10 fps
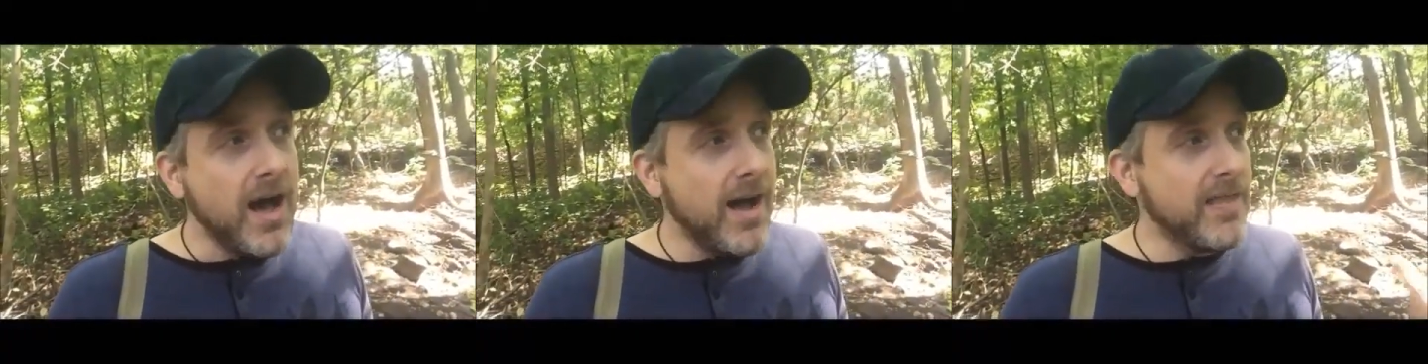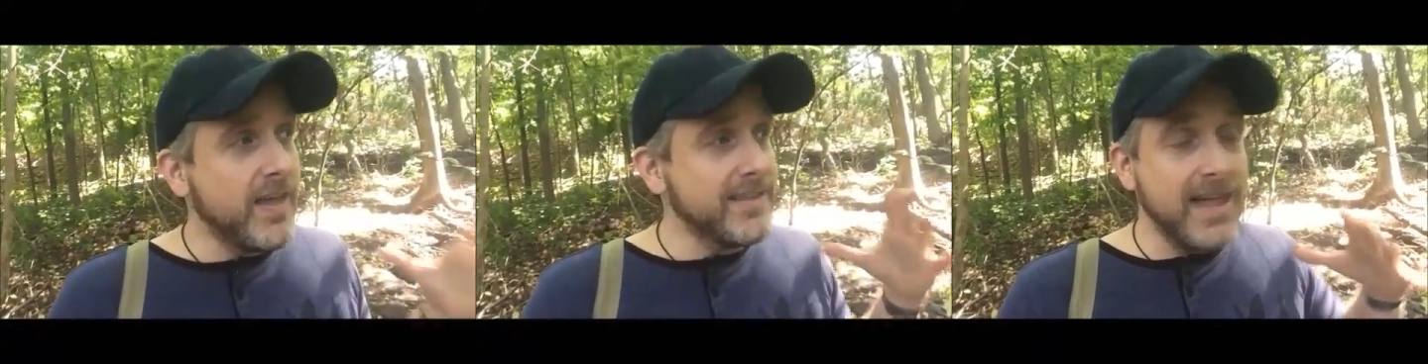
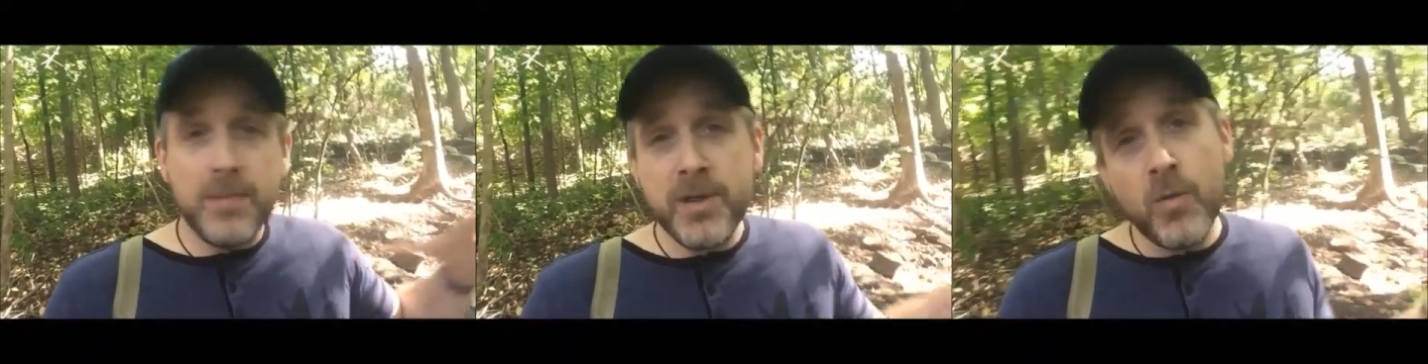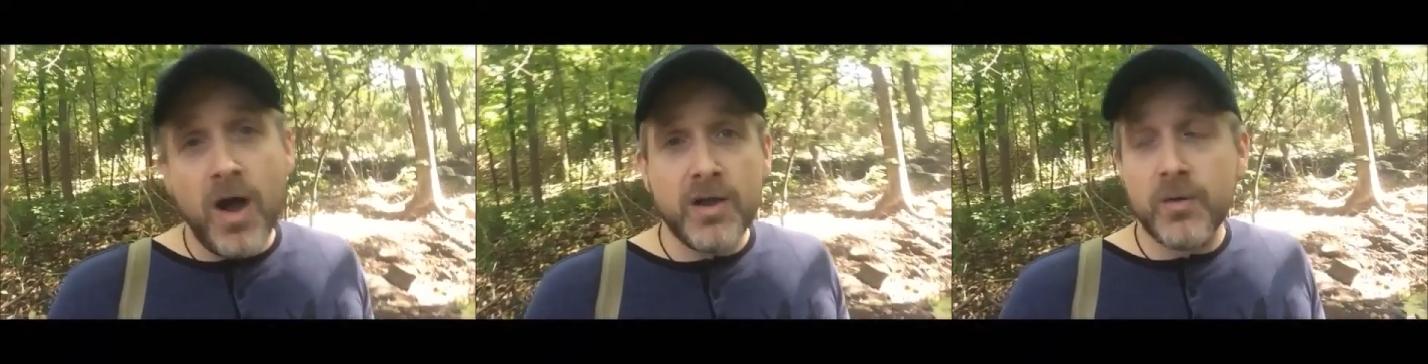Uh, they let
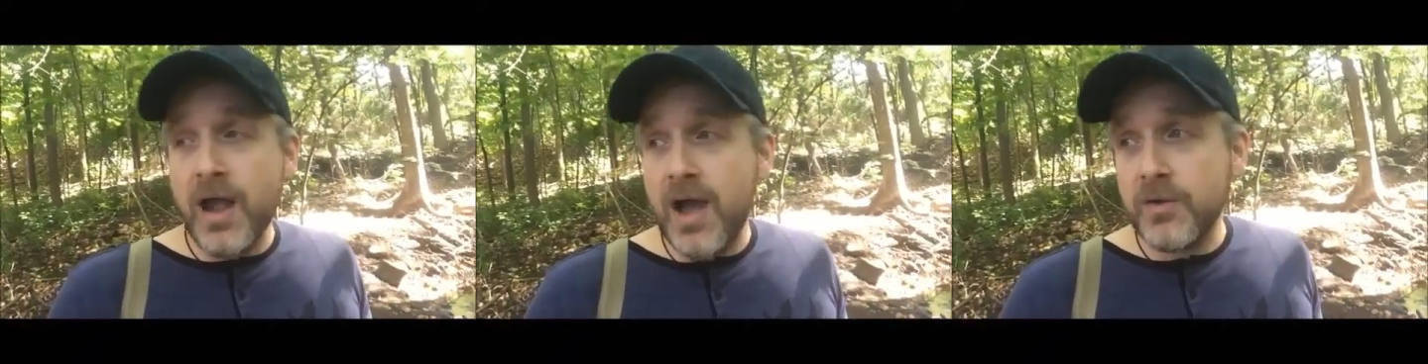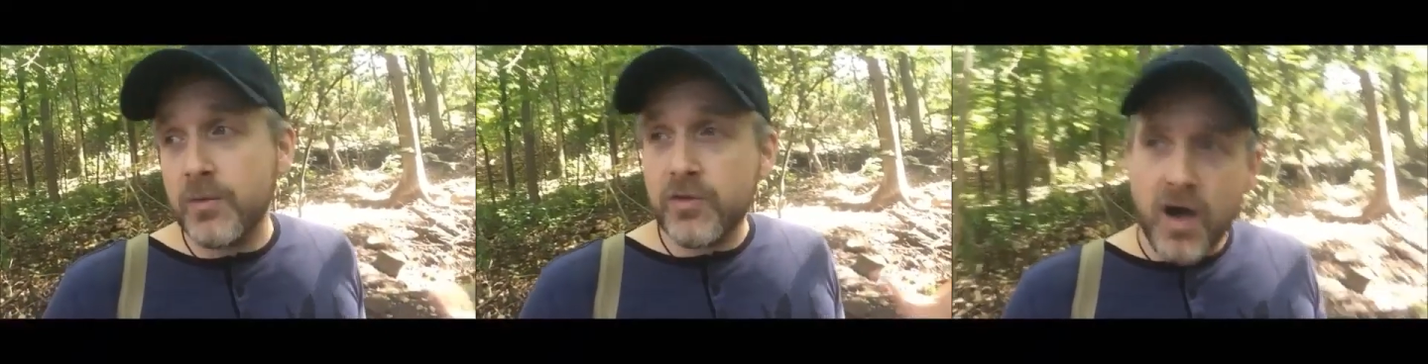me walk
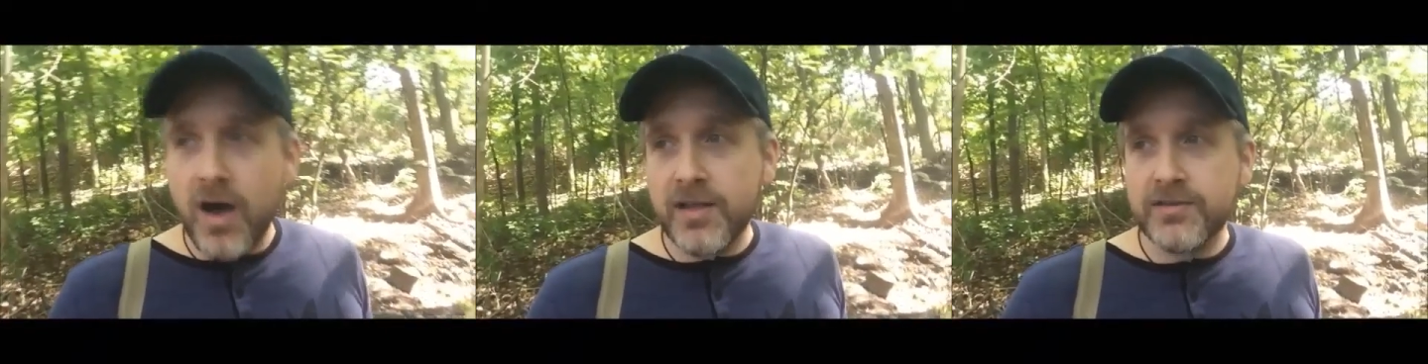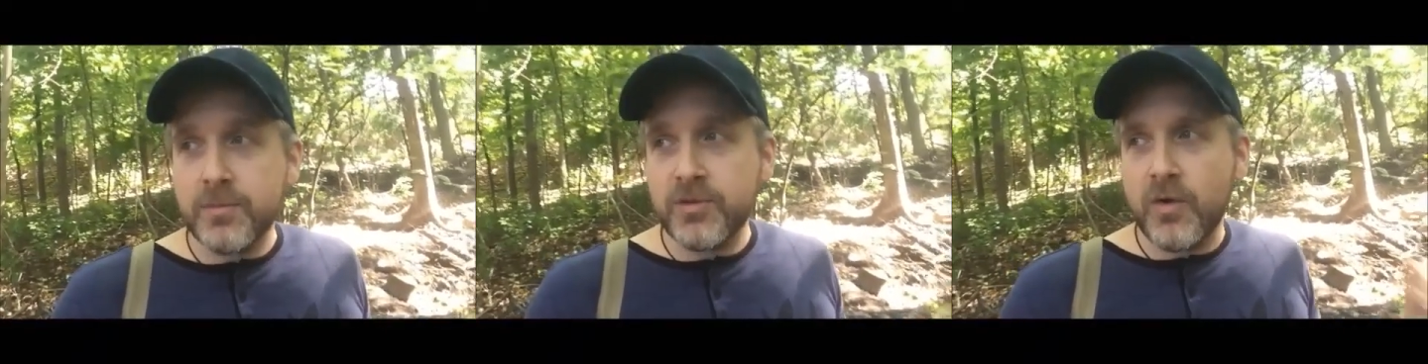around. It was
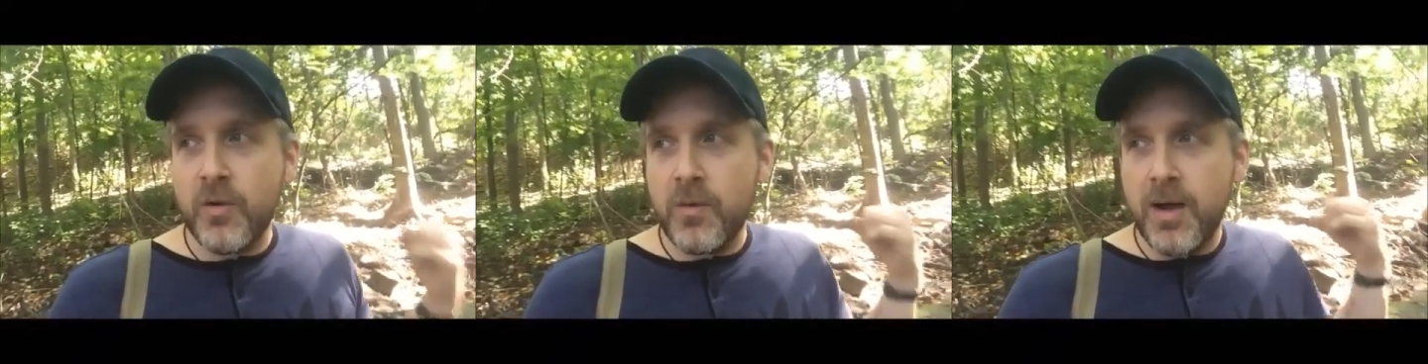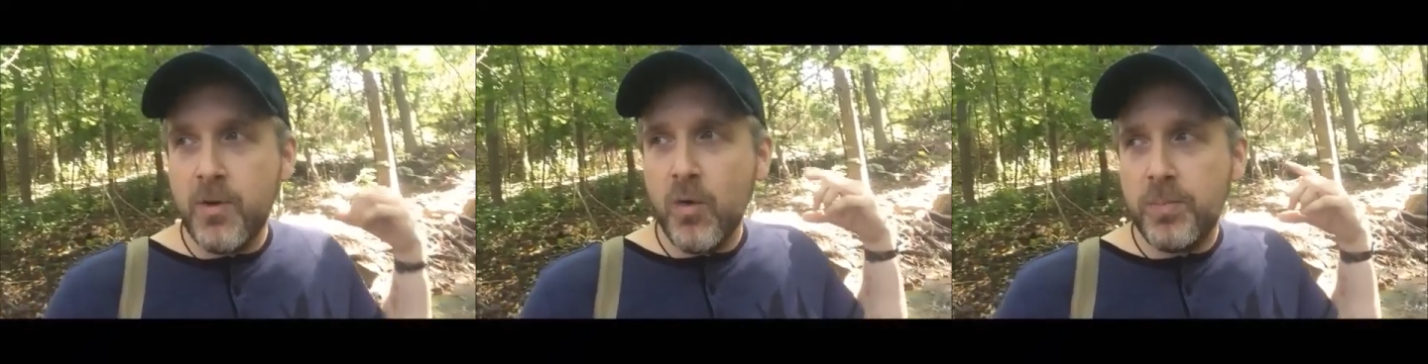awesome.
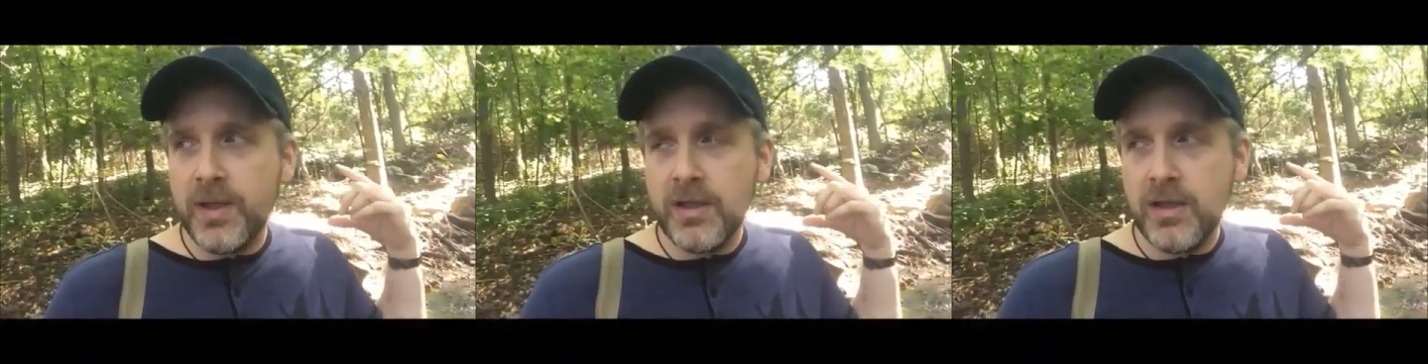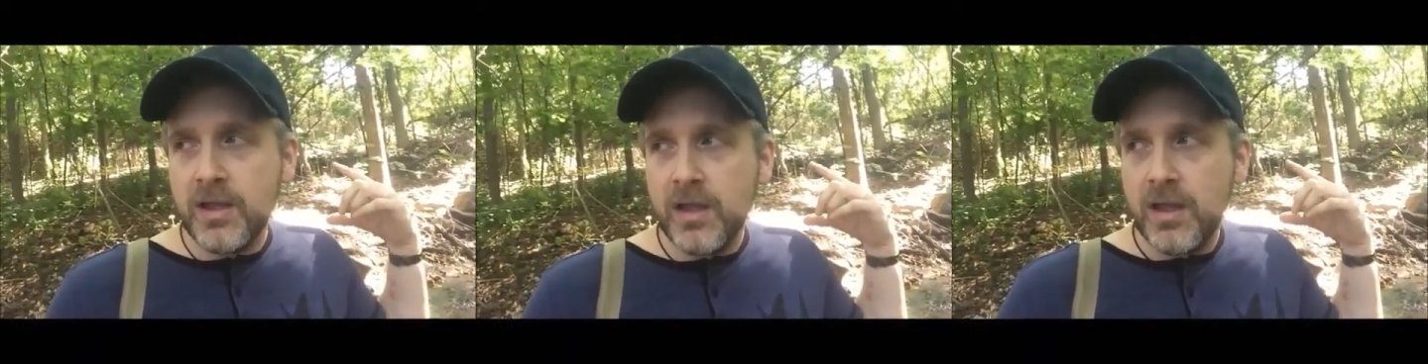So I'm hoping